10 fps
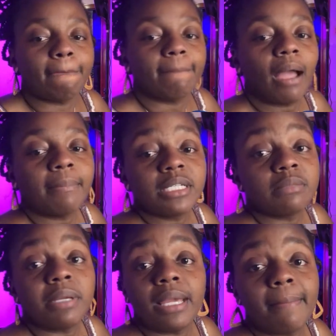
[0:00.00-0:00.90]
I'm just
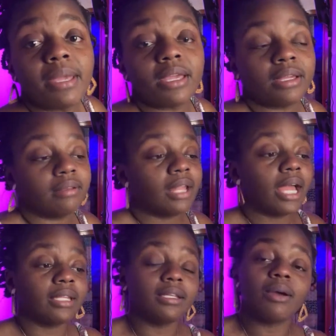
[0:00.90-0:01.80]
being me.
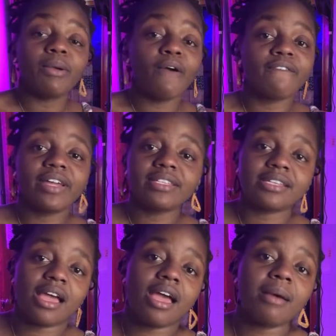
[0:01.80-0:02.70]
Like, look, we on
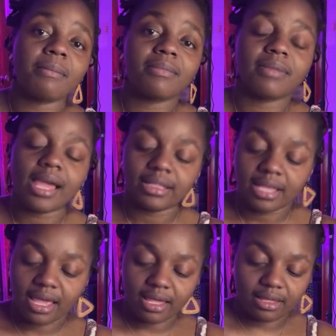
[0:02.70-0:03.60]
FaceTime like
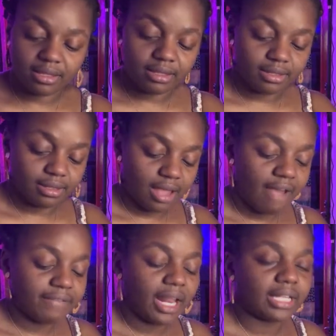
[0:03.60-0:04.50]
that. I
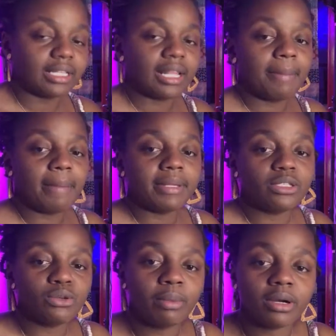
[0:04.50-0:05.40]
feel like that might be
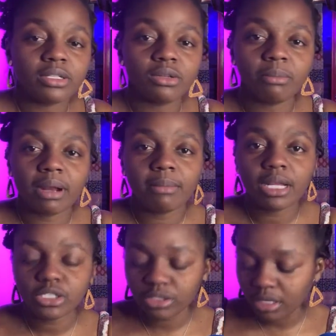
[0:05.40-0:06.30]
too personal, but I'm
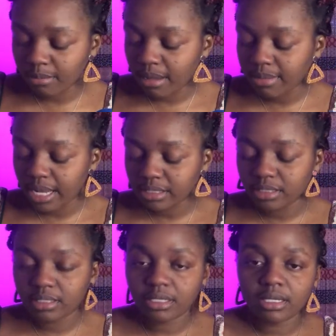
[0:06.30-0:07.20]
not sure. Maybe
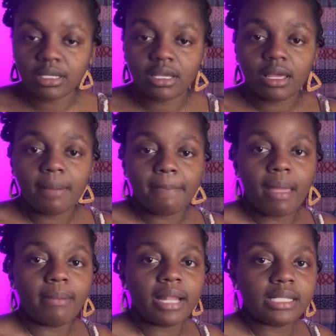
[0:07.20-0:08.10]
that's
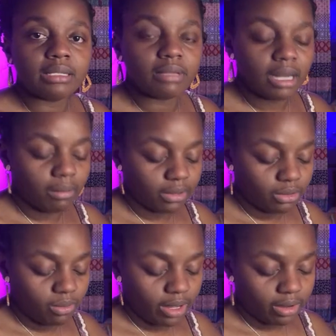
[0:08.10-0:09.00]
something that would do
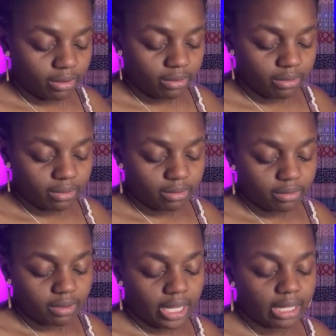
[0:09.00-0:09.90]
well.
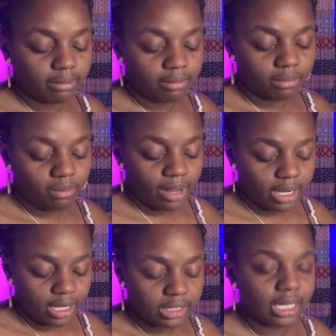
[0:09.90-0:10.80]
I keep waiting
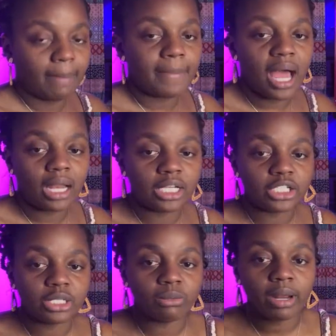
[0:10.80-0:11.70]
until I'm
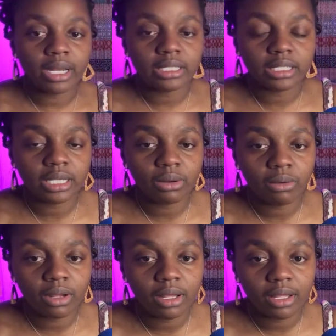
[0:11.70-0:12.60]
polished and ready to get on.